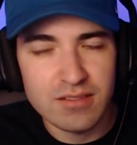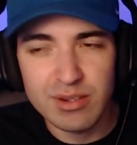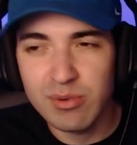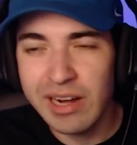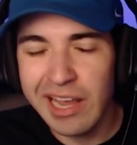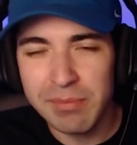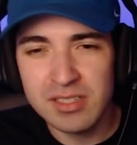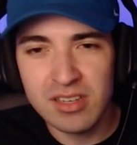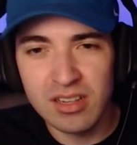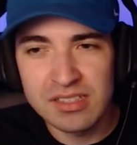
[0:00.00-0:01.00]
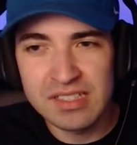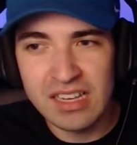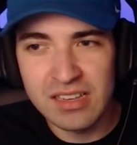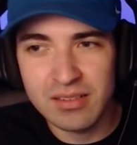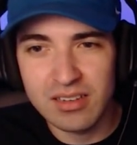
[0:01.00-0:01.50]
Wait, what happened to all the
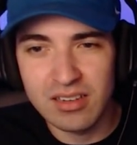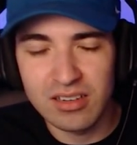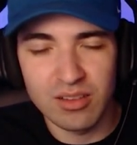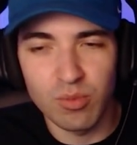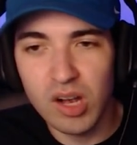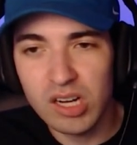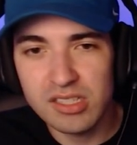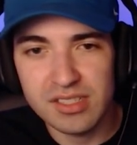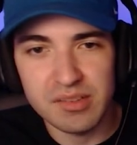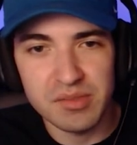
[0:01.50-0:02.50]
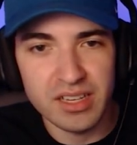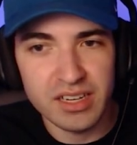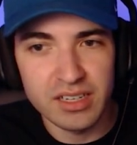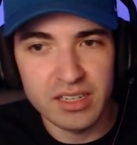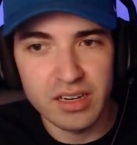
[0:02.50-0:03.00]
zombies, or the walkers over
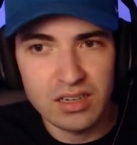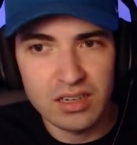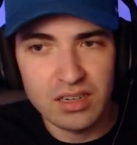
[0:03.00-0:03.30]
there?